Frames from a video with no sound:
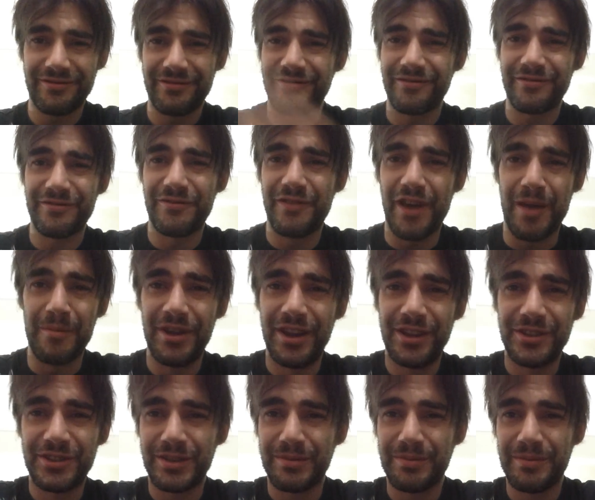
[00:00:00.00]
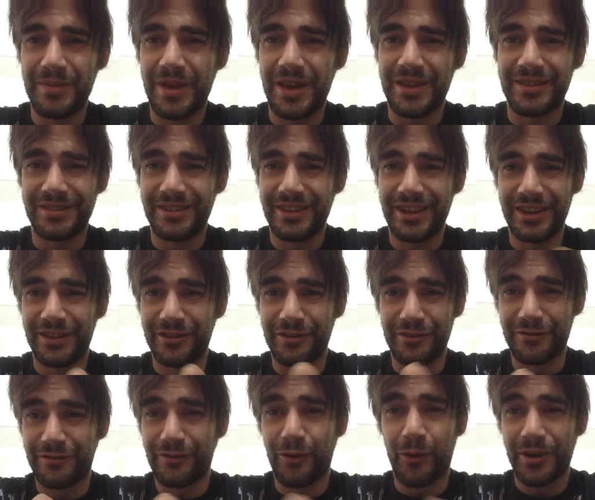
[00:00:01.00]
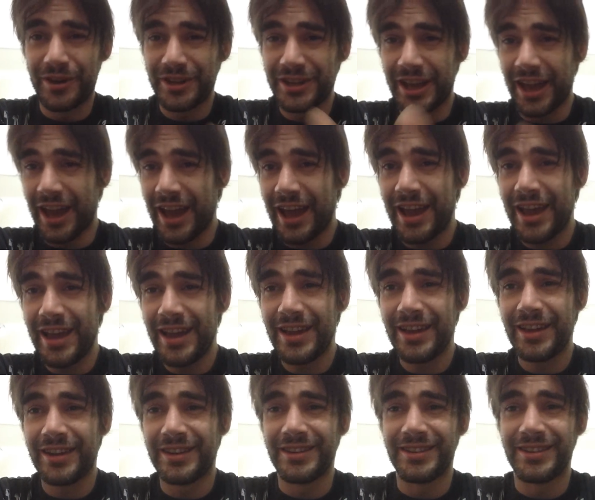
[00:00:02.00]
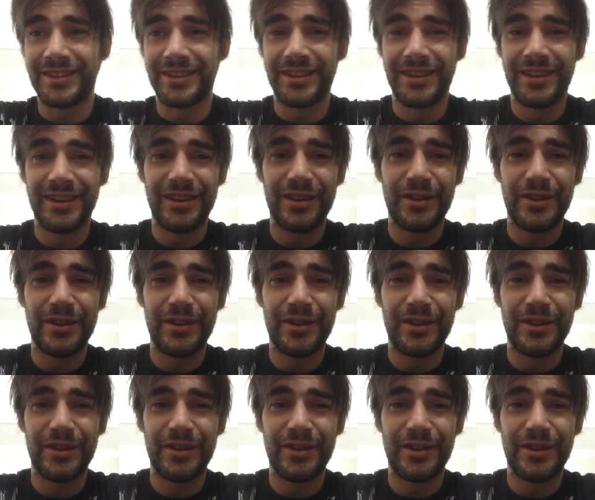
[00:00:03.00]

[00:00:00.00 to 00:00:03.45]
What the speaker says: feminism and in 40K and